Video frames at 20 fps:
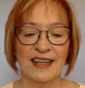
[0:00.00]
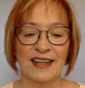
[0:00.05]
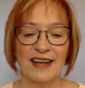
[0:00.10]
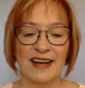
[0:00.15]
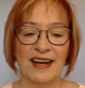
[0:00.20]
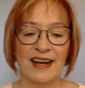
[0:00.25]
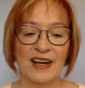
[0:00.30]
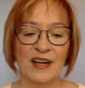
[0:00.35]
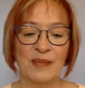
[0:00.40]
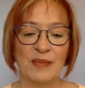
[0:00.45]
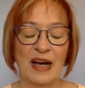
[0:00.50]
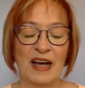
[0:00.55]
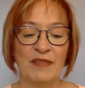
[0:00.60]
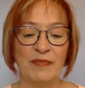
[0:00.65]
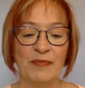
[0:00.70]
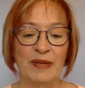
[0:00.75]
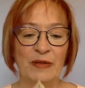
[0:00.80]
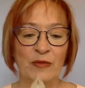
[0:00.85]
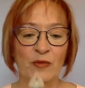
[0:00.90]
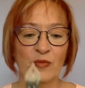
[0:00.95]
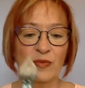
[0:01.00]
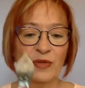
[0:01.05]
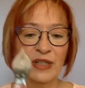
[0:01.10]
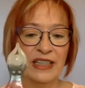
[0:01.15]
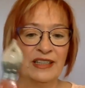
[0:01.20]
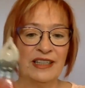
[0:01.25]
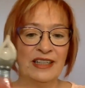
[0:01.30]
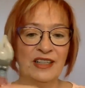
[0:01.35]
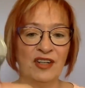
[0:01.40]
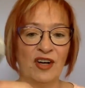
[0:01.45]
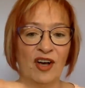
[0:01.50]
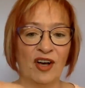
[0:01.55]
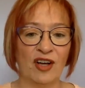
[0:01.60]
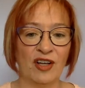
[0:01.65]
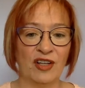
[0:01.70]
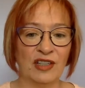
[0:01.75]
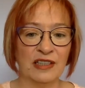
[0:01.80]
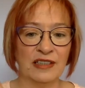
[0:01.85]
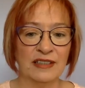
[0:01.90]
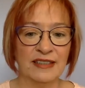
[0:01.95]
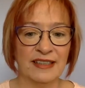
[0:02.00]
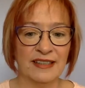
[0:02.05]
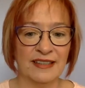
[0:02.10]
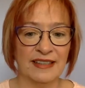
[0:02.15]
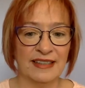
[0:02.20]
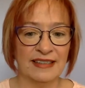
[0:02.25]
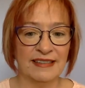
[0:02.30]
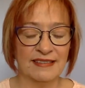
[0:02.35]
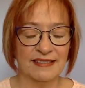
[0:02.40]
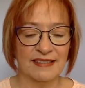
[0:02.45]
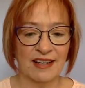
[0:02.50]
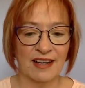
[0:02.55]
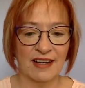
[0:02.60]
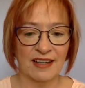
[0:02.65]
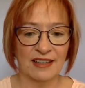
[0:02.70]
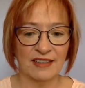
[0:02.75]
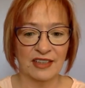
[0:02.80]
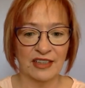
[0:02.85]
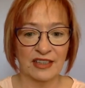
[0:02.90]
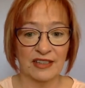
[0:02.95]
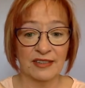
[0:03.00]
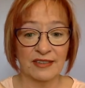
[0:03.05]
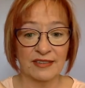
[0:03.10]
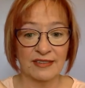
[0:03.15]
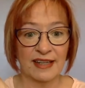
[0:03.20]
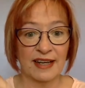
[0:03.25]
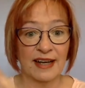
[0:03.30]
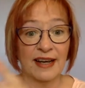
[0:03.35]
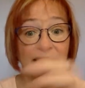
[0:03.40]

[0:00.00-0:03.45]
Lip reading: I've been really called to these colors.